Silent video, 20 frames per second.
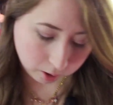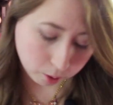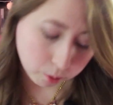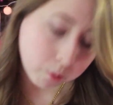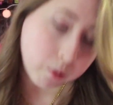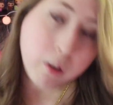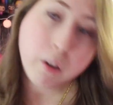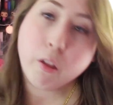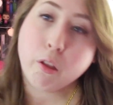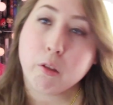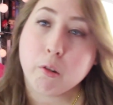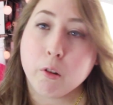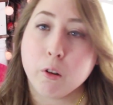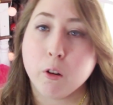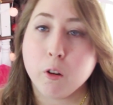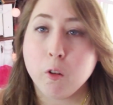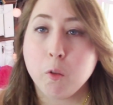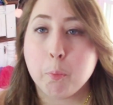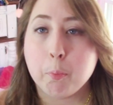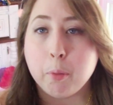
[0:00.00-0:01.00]
Tore
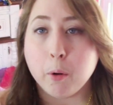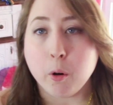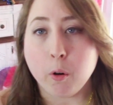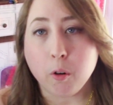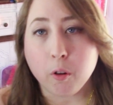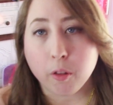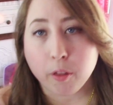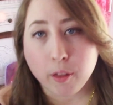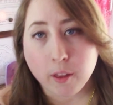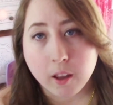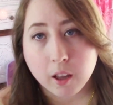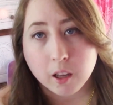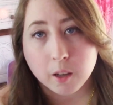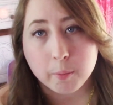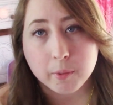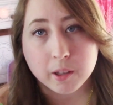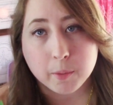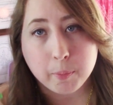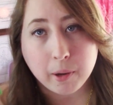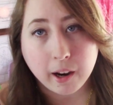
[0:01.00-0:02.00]
through both
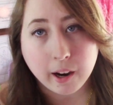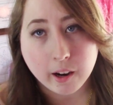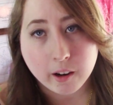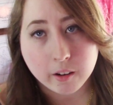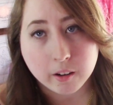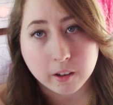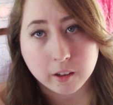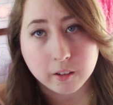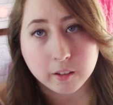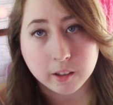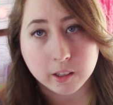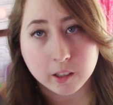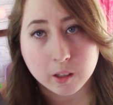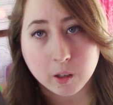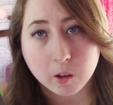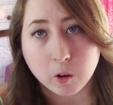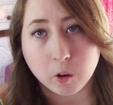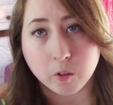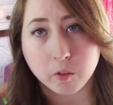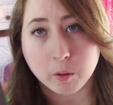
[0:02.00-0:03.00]
Miss Peregrine's
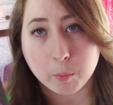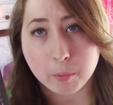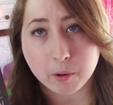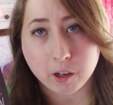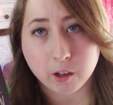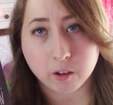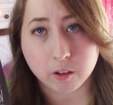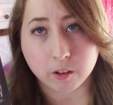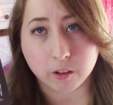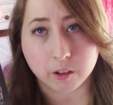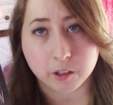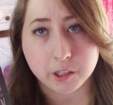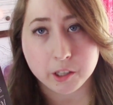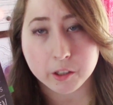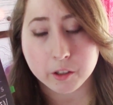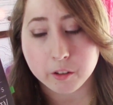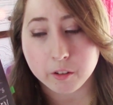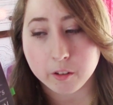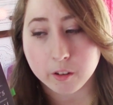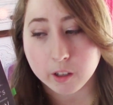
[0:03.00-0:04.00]
Home for Peculiar
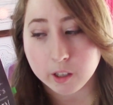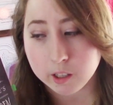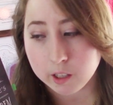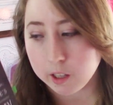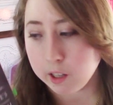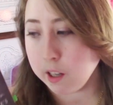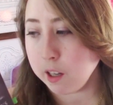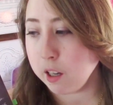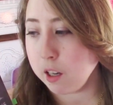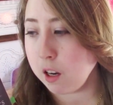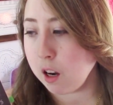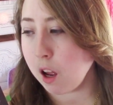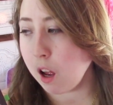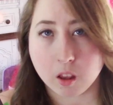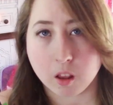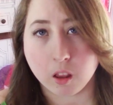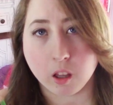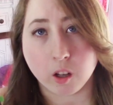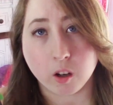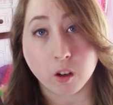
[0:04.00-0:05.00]
Children in
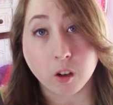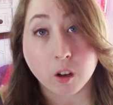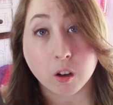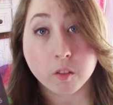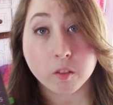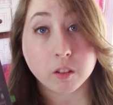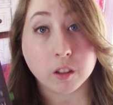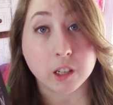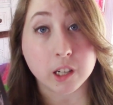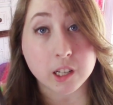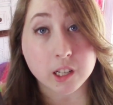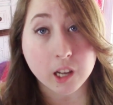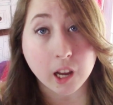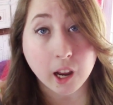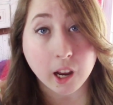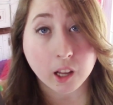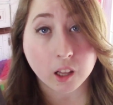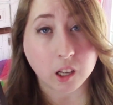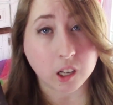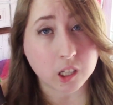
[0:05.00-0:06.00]
a little over a
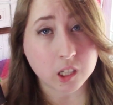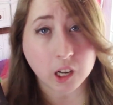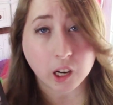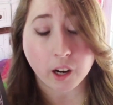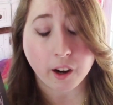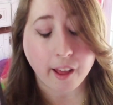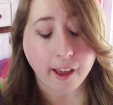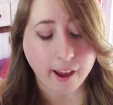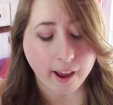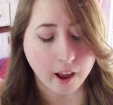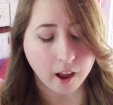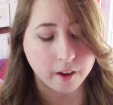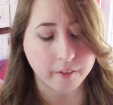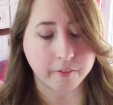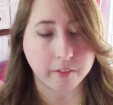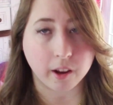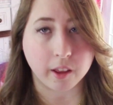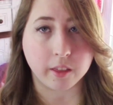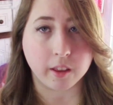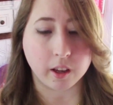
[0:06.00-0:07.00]
day, like day and a half,
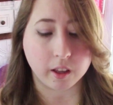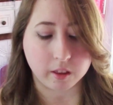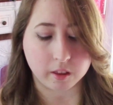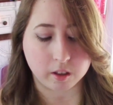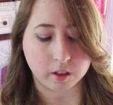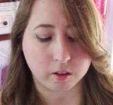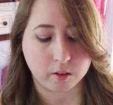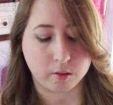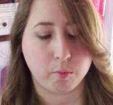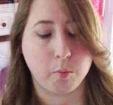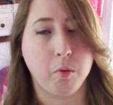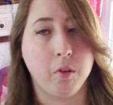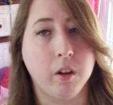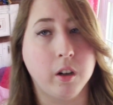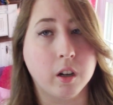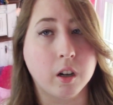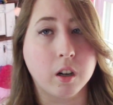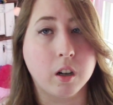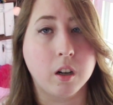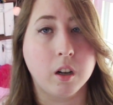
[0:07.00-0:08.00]
and then this
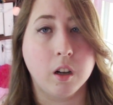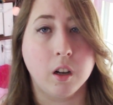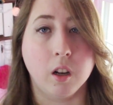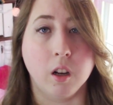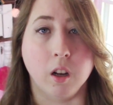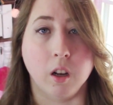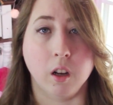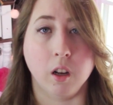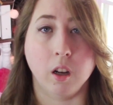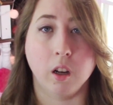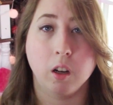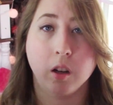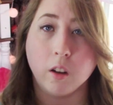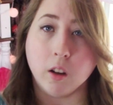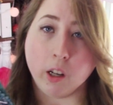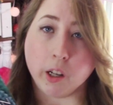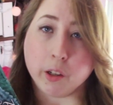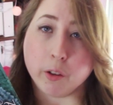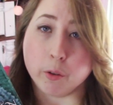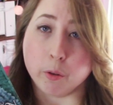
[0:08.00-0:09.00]
one
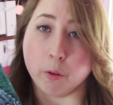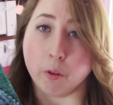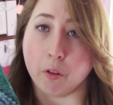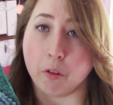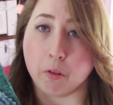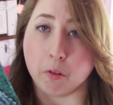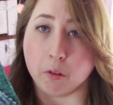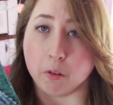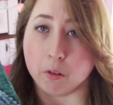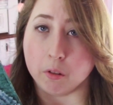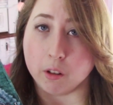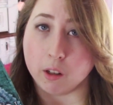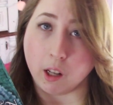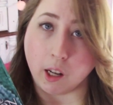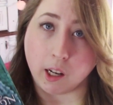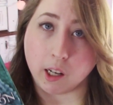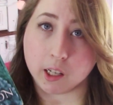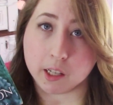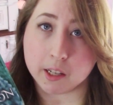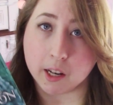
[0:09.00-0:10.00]
I tore through in
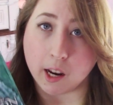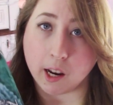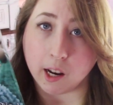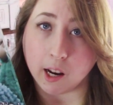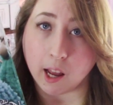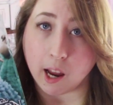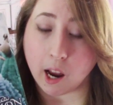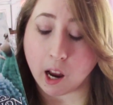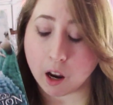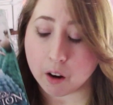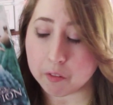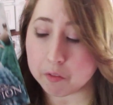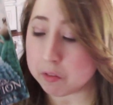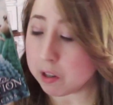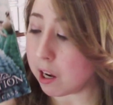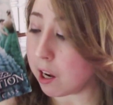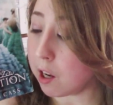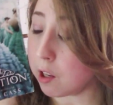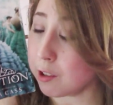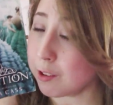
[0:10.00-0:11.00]
like a day and a half
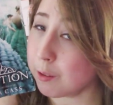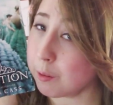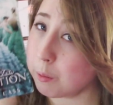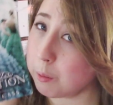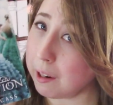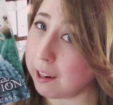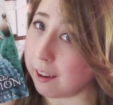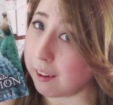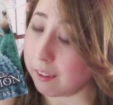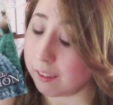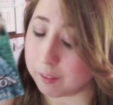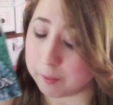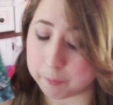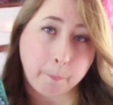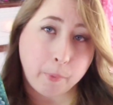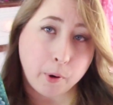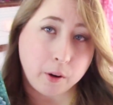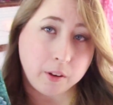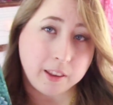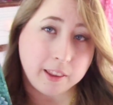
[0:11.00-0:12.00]
as well.
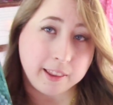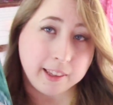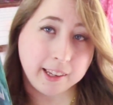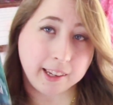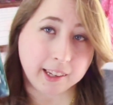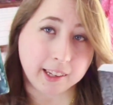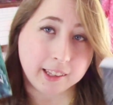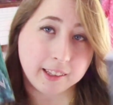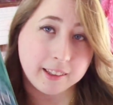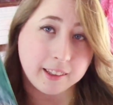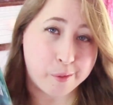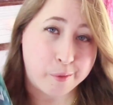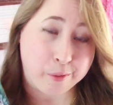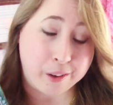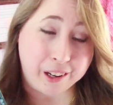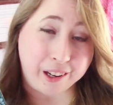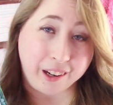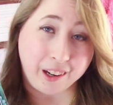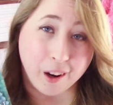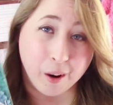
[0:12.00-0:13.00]
Both of these
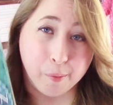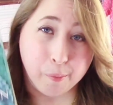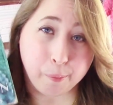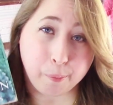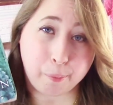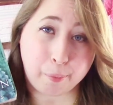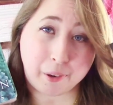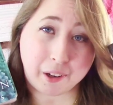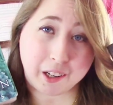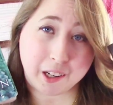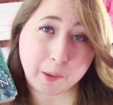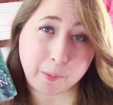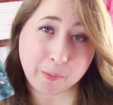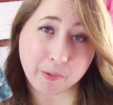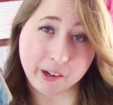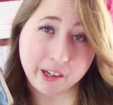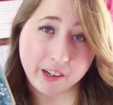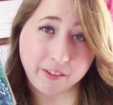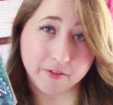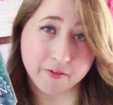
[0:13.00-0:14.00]
read
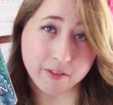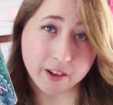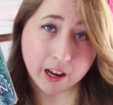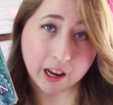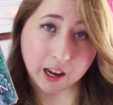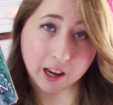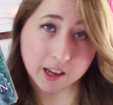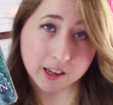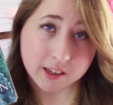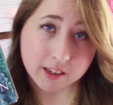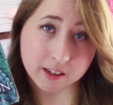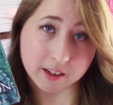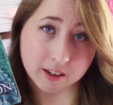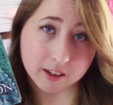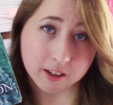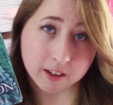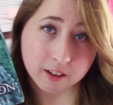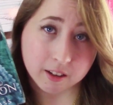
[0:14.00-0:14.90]
pretty fast.